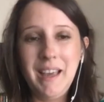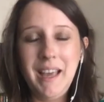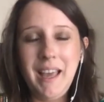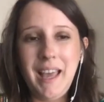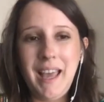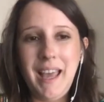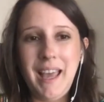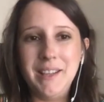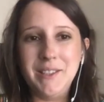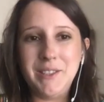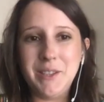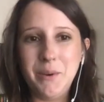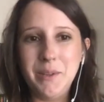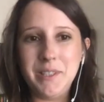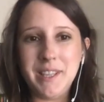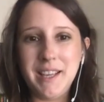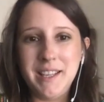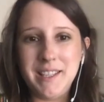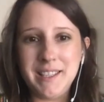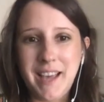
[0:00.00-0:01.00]
And so
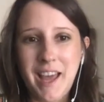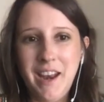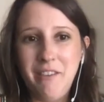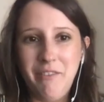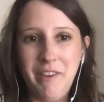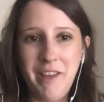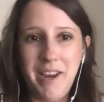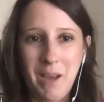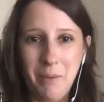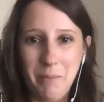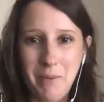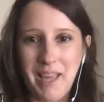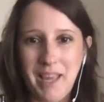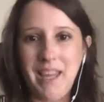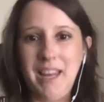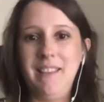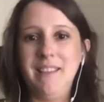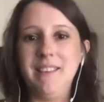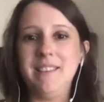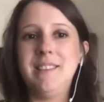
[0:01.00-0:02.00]
it's kind of funny. I'm like
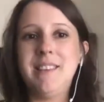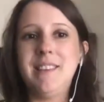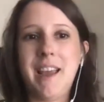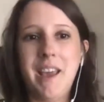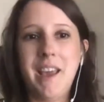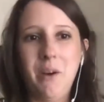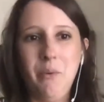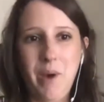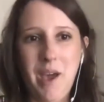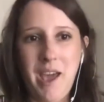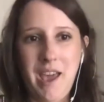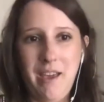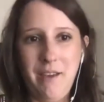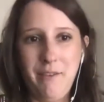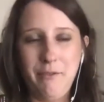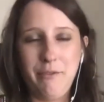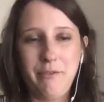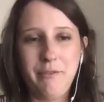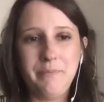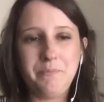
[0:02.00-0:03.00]
getting the second
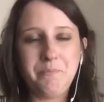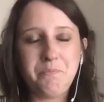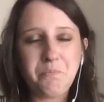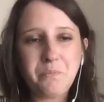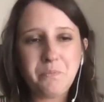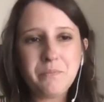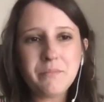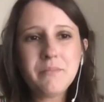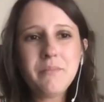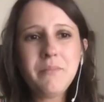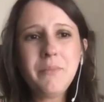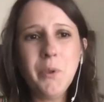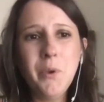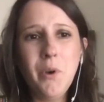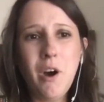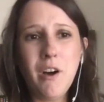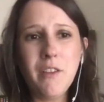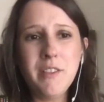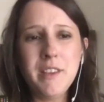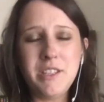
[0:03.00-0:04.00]
wave
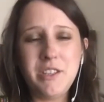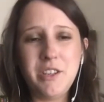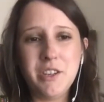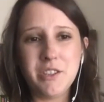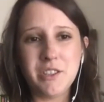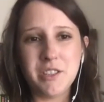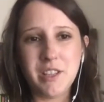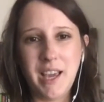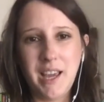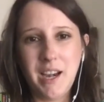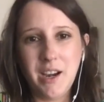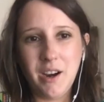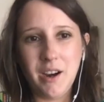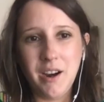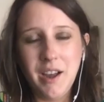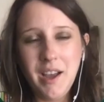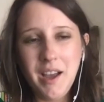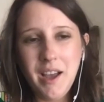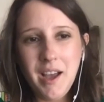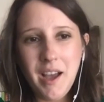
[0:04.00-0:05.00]
all these years later
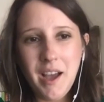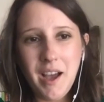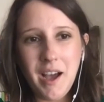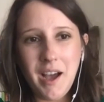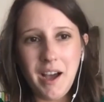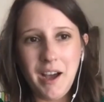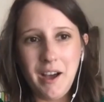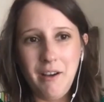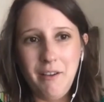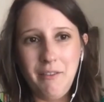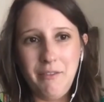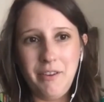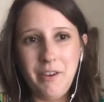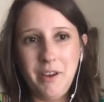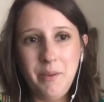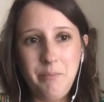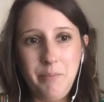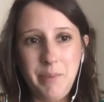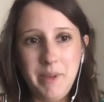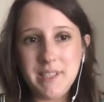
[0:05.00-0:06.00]
of
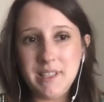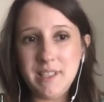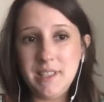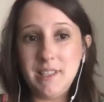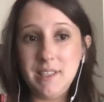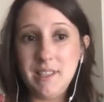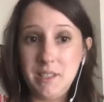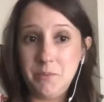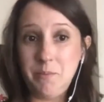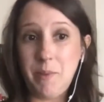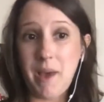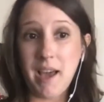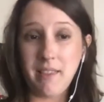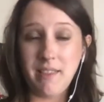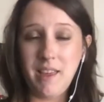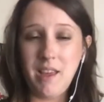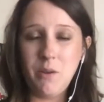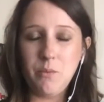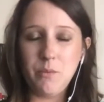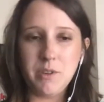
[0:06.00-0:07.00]
businesses back
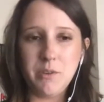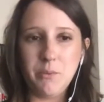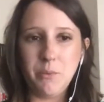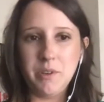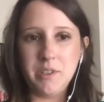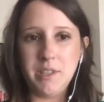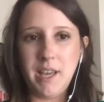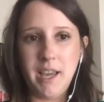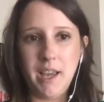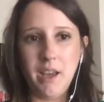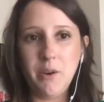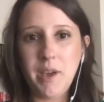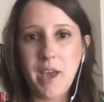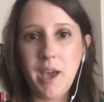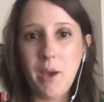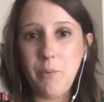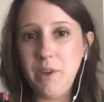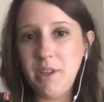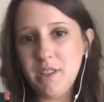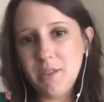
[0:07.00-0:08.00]
then were saying,
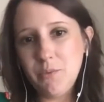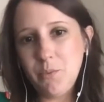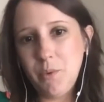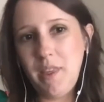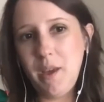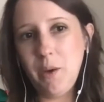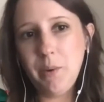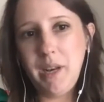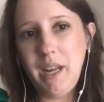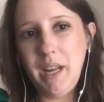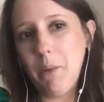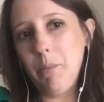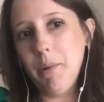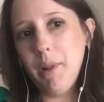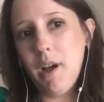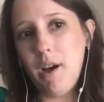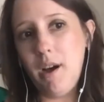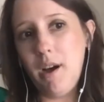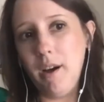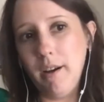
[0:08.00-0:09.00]
okay, we think we need a
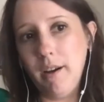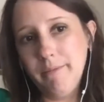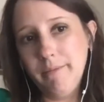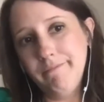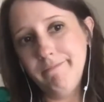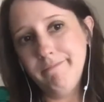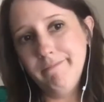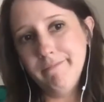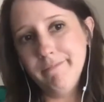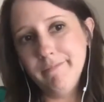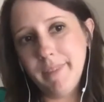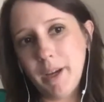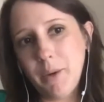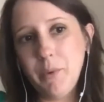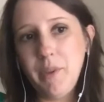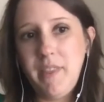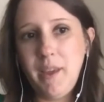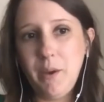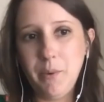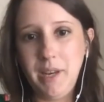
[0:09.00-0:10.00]
blog. Like,
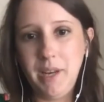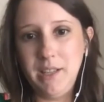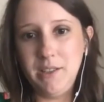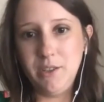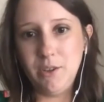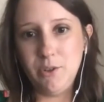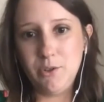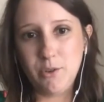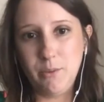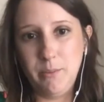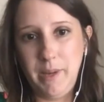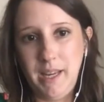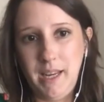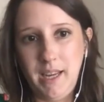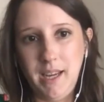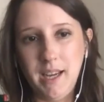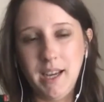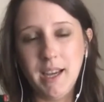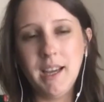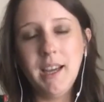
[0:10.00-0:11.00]
we think we need social
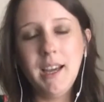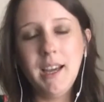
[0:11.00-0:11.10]
media.